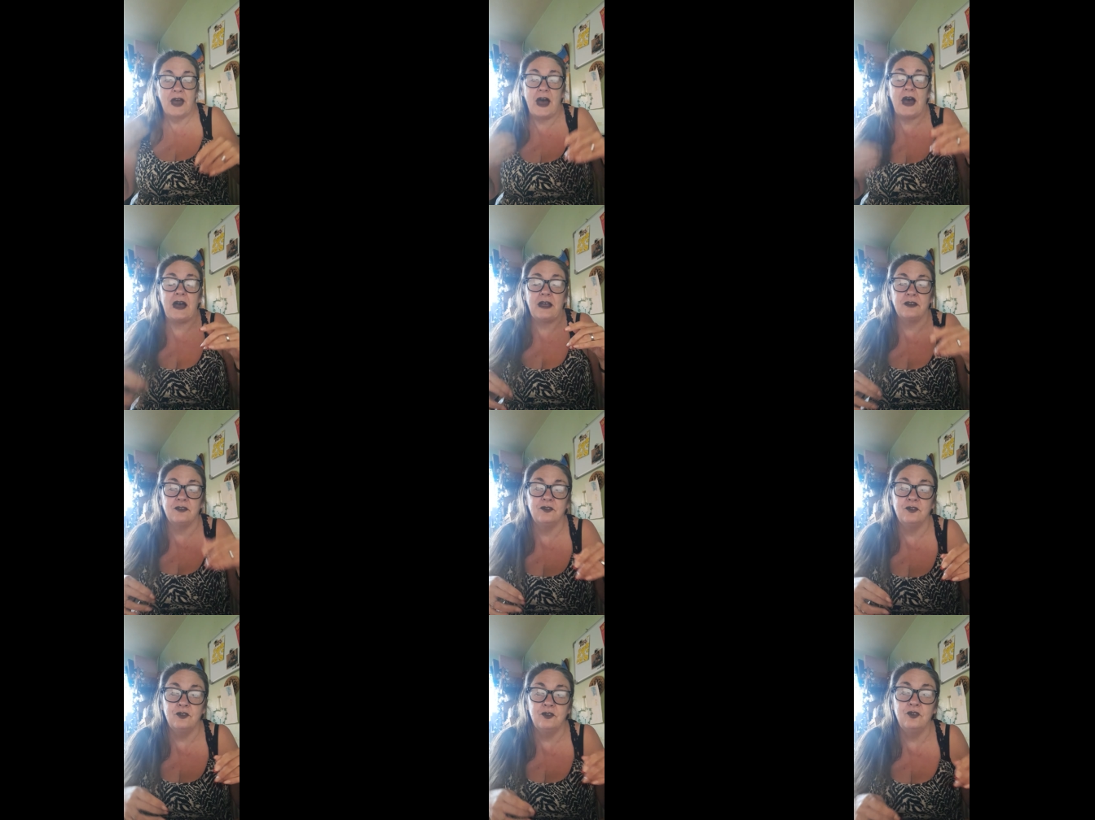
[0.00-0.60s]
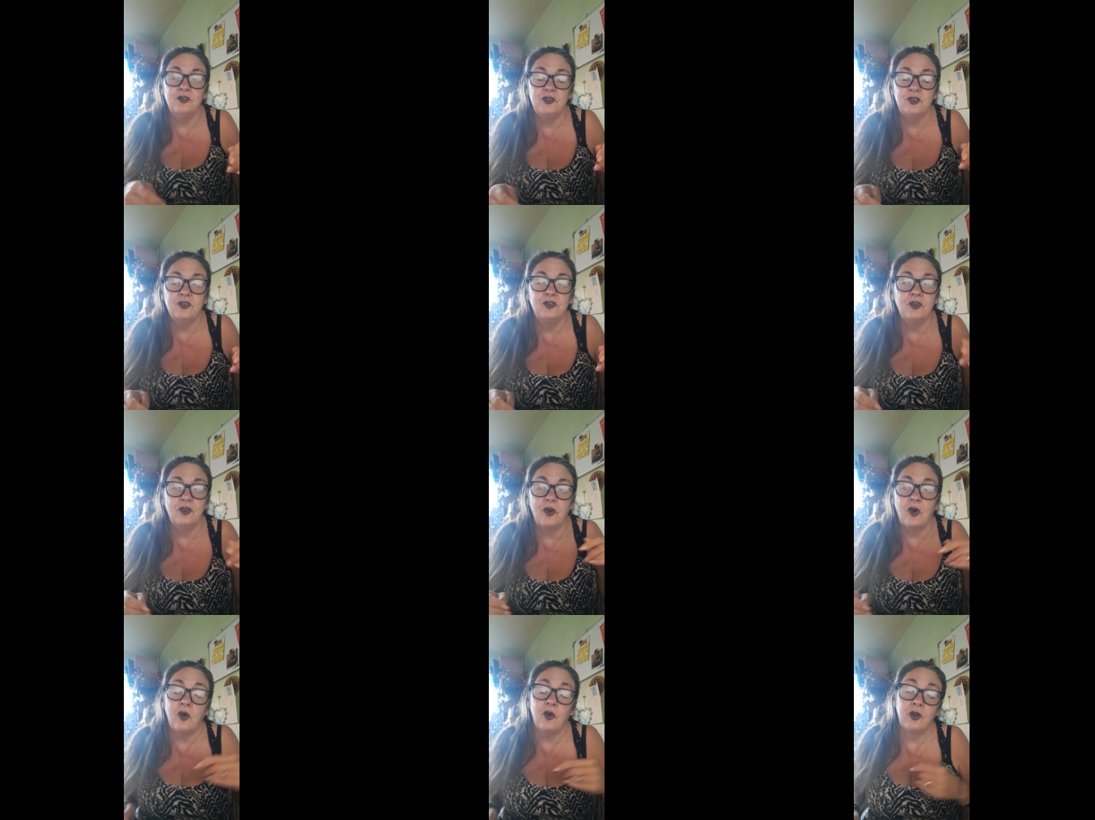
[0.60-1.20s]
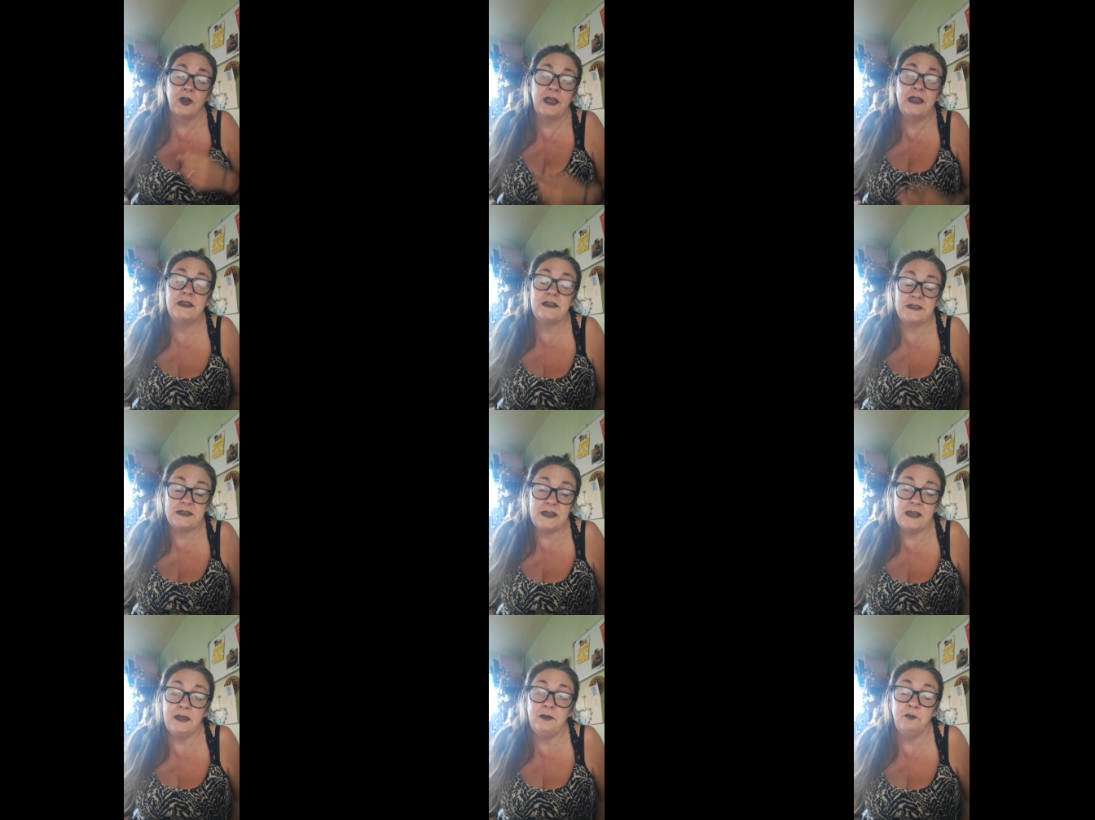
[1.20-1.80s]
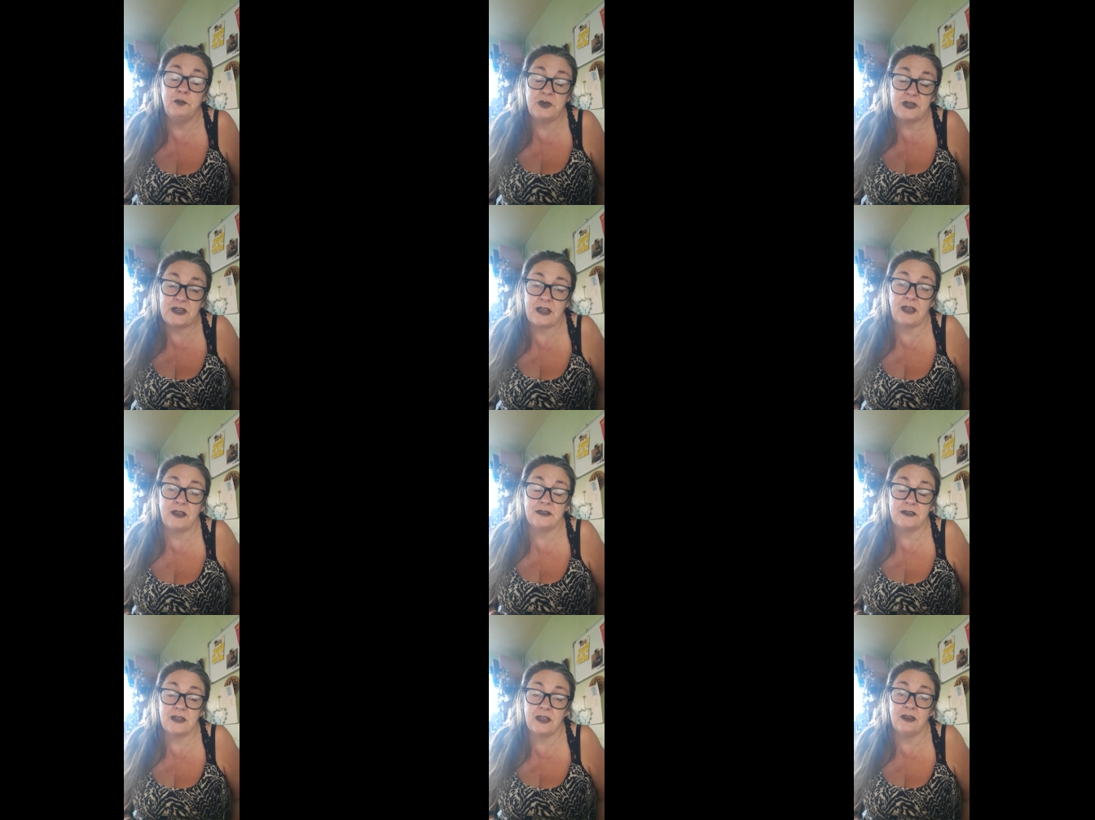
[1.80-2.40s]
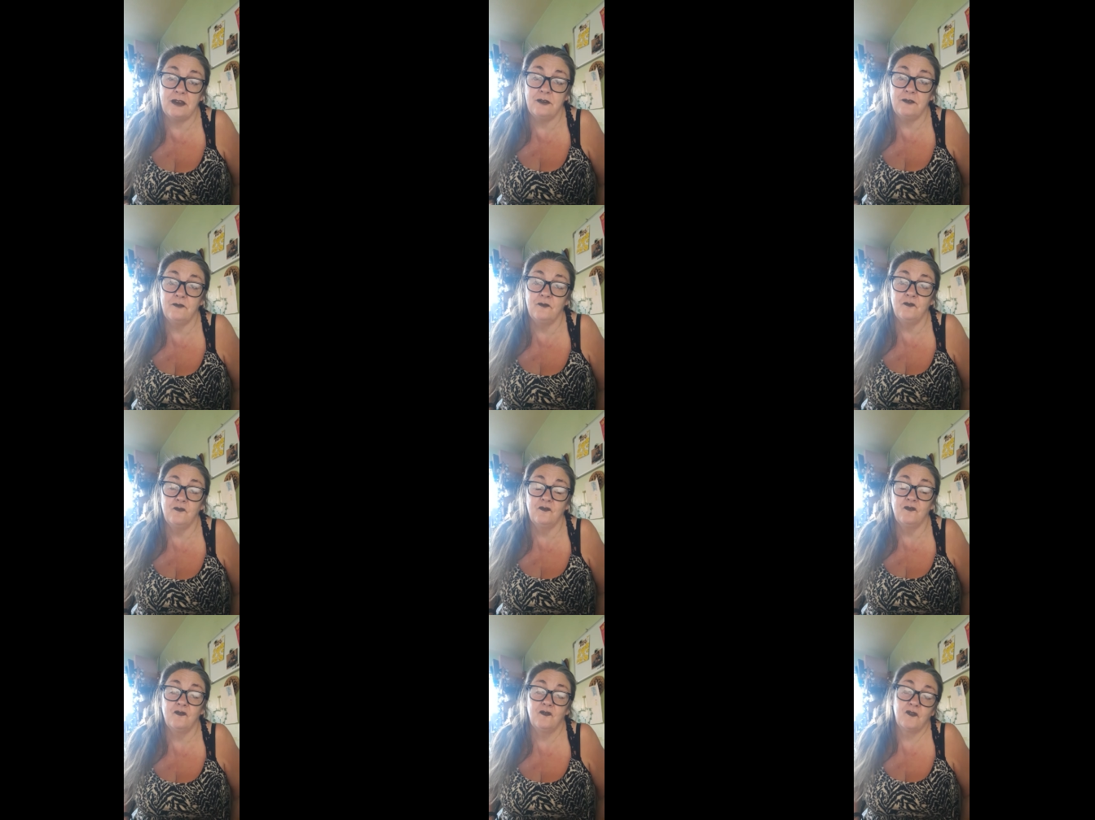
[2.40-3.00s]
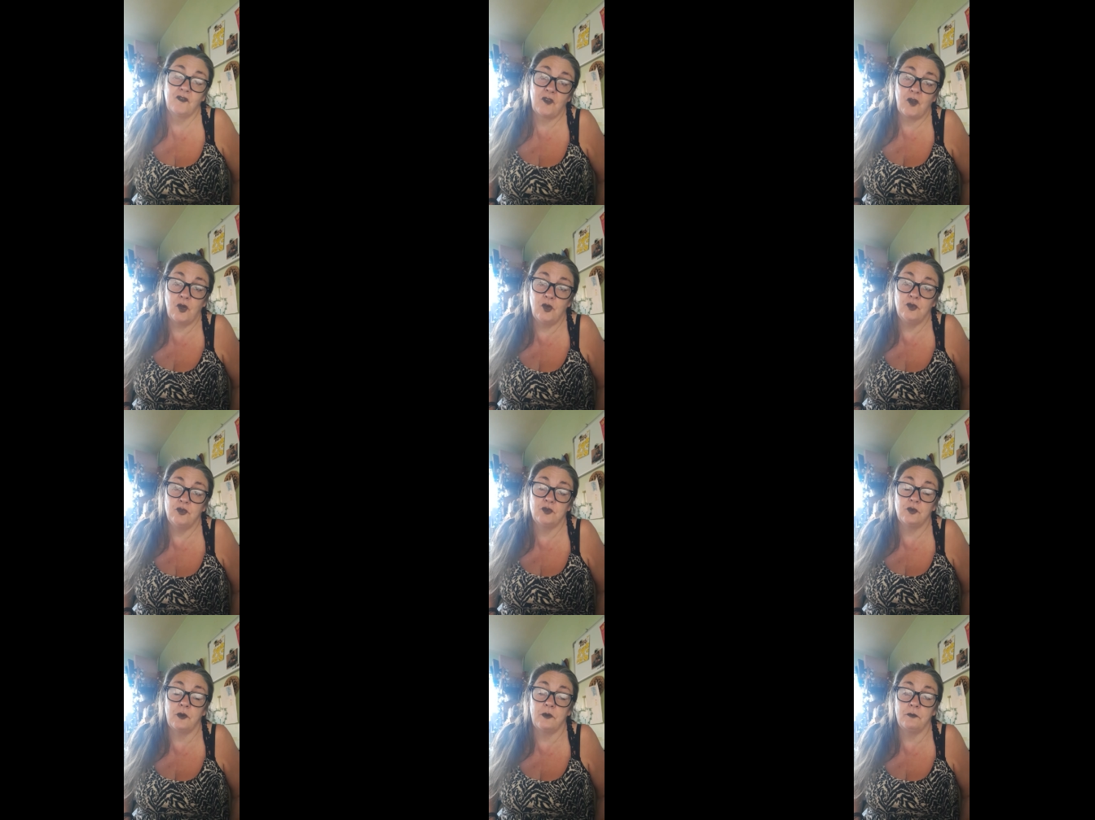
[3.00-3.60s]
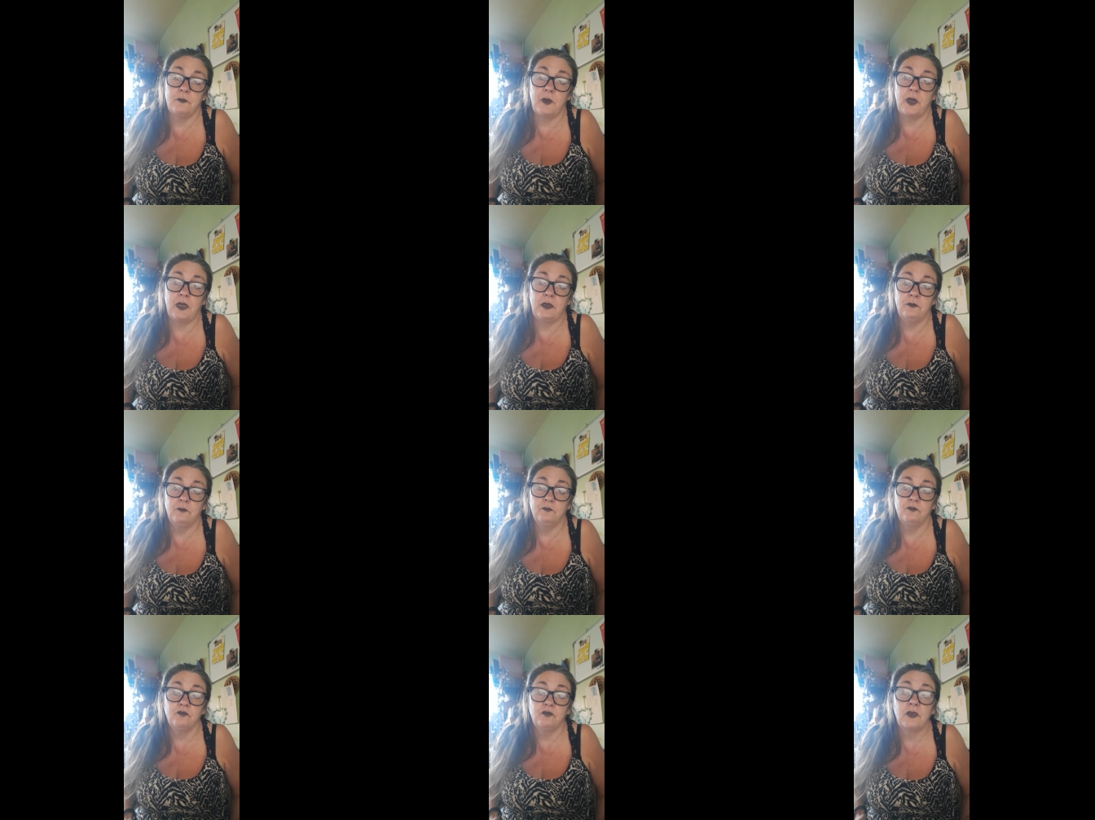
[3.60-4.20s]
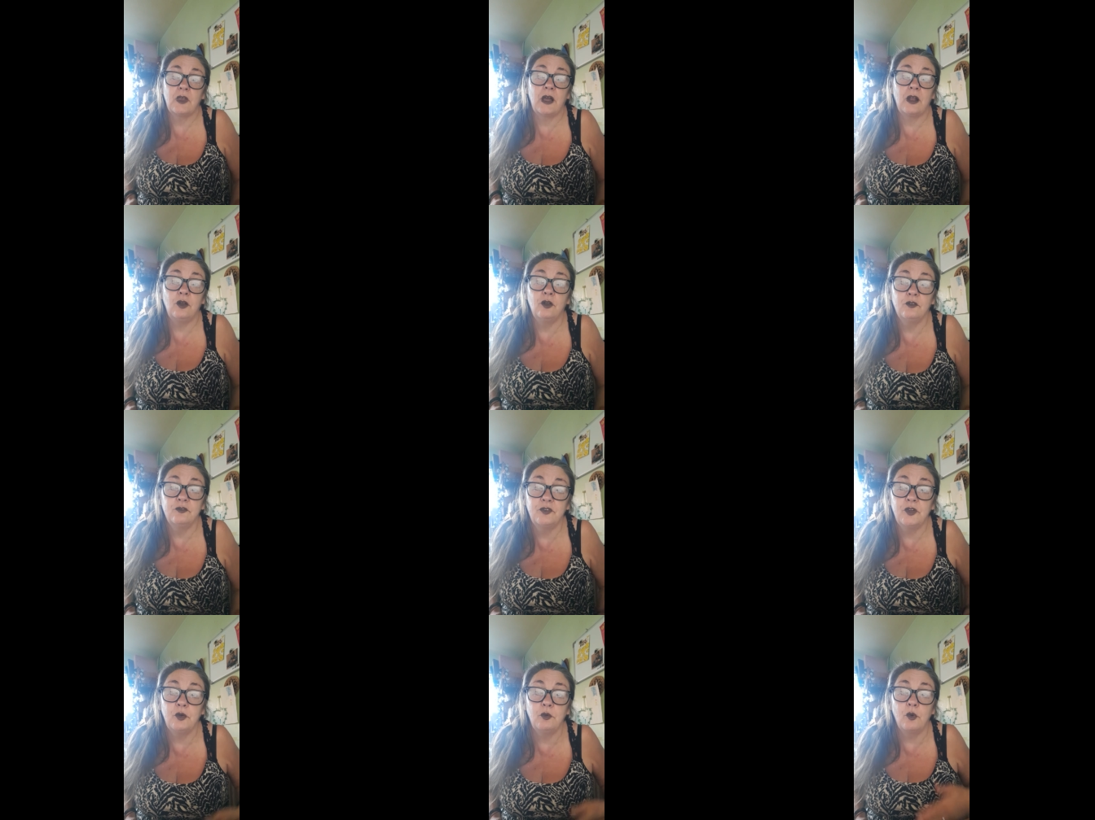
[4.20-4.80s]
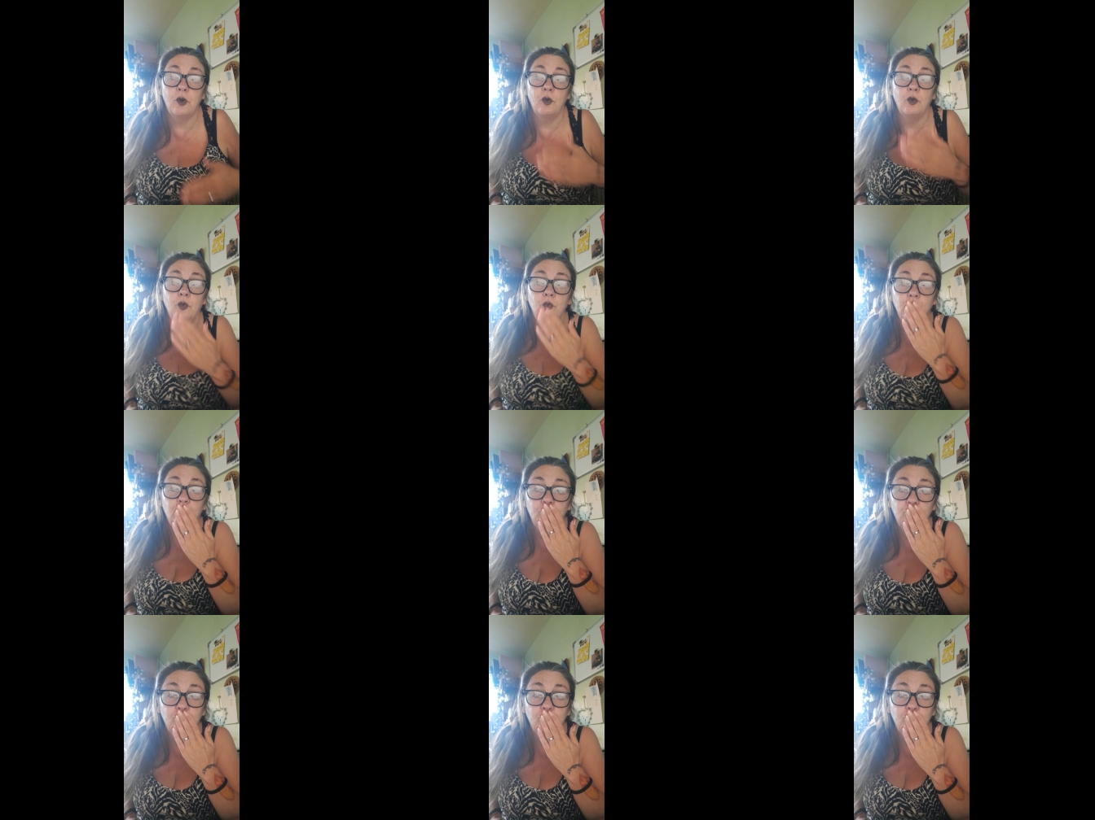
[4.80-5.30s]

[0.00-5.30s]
and our kids need protecting. Who's with me? I love you all.